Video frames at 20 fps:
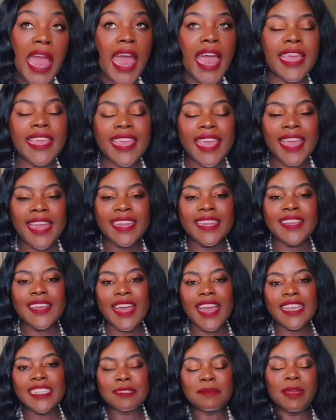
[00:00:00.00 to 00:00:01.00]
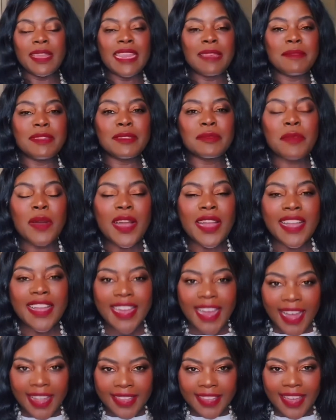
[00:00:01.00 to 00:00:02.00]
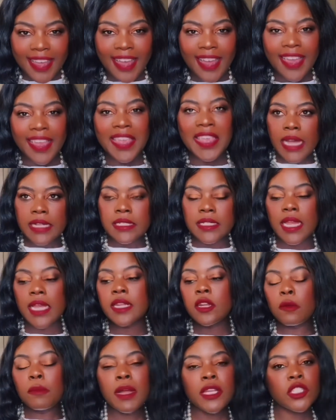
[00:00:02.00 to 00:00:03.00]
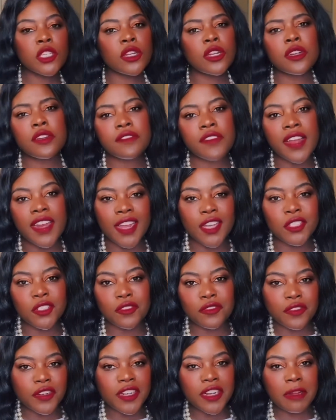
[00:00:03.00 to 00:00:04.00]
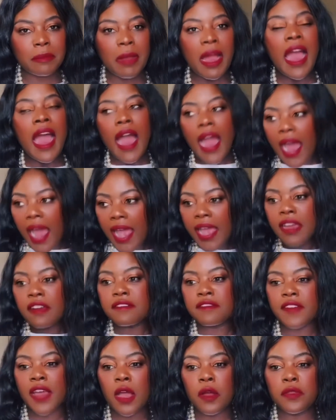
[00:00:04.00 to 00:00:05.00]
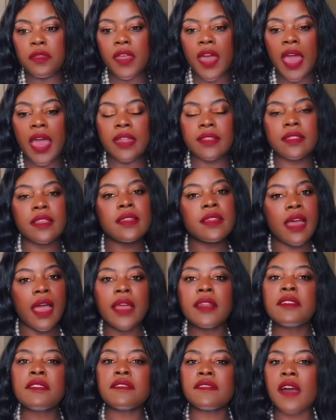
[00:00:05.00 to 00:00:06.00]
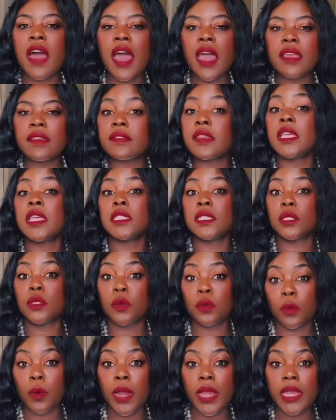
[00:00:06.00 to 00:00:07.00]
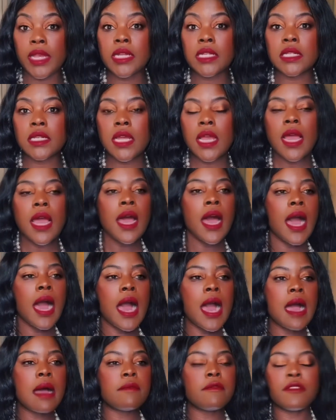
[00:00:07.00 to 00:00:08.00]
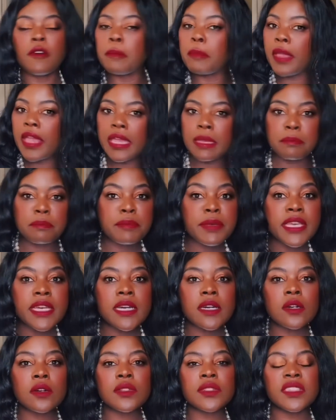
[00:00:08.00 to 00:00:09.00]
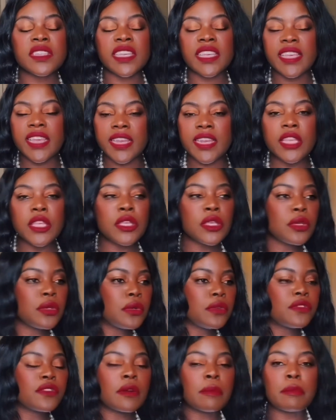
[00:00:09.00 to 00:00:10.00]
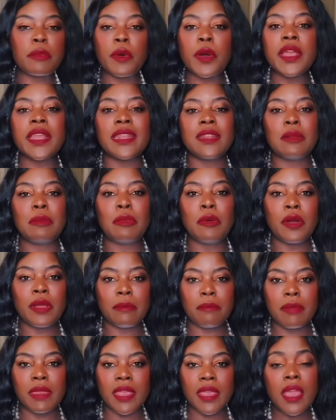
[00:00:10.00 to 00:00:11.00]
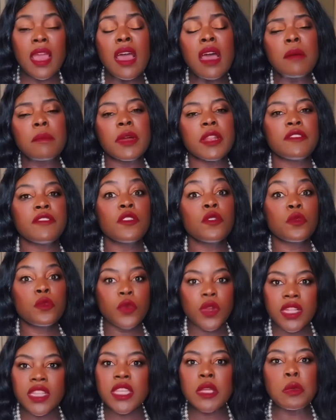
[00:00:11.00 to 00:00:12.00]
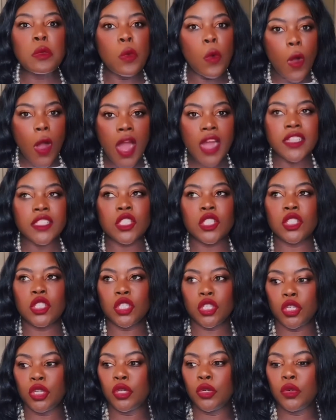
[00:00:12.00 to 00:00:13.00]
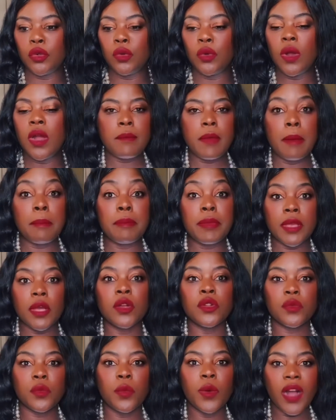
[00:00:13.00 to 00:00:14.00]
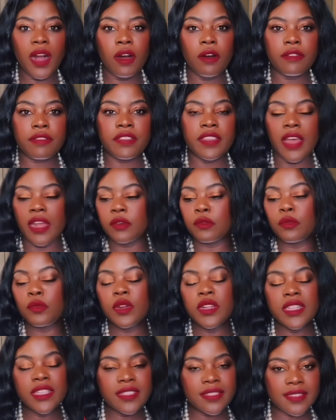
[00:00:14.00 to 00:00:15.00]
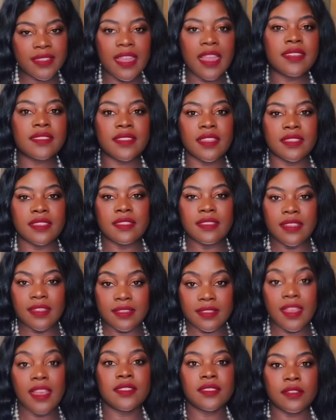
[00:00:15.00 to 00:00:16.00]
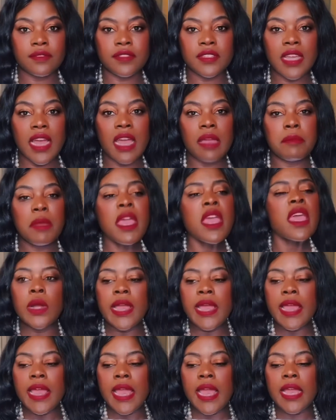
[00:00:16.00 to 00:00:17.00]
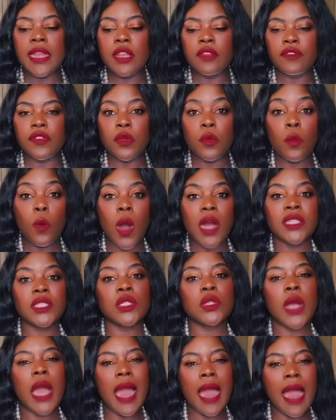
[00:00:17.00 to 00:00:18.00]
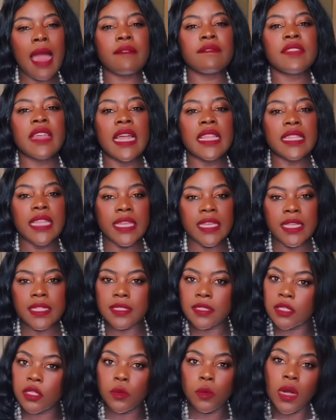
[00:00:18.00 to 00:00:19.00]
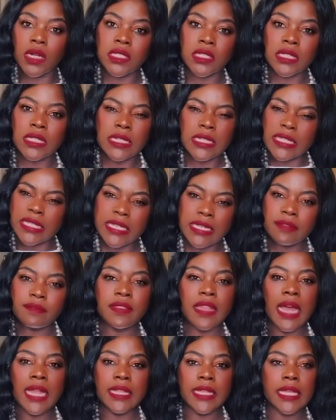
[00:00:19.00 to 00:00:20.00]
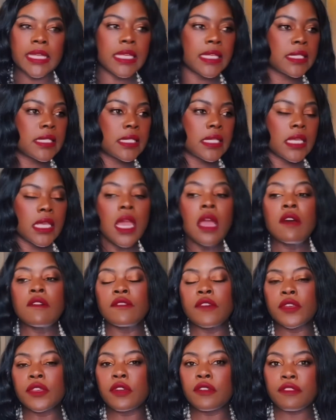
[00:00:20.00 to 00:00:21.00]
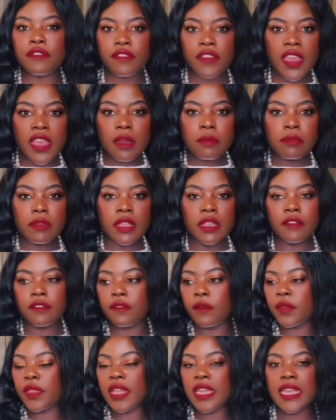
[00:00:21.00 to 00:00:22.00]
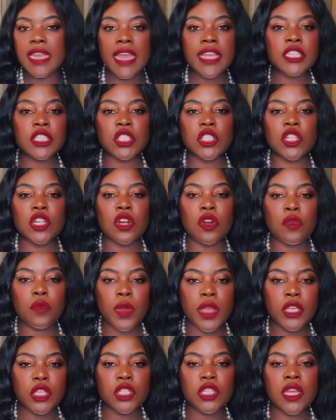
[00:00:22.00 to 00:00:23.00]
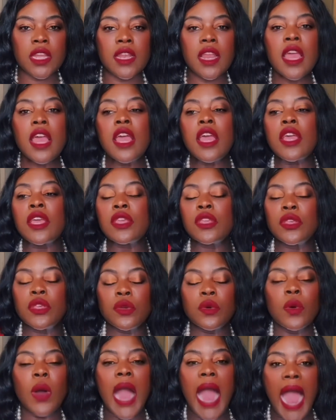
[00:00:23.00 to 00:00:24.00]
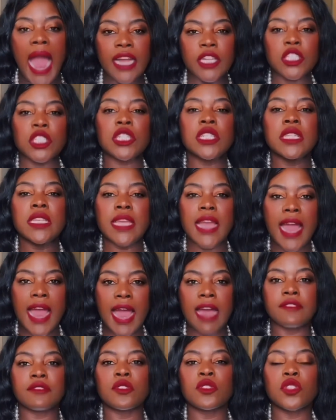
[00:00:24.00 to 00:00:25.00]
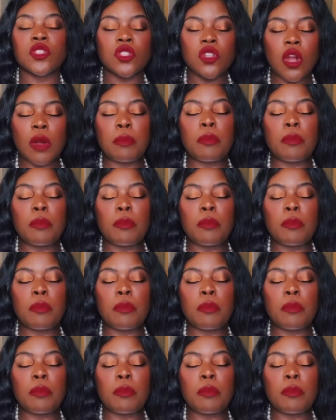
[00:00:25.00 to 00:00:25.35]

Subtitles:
Again, you guys, my name is Mwangala, and on my journey to financial freedom, I have found that the 9-to-5 is great for paying bills and getting you from point A to point B. But if you really want to build wealth that really stands the test of time, and if you want to have that legacy, you want to leave that legacy for your family, for the next generation, you actually have to start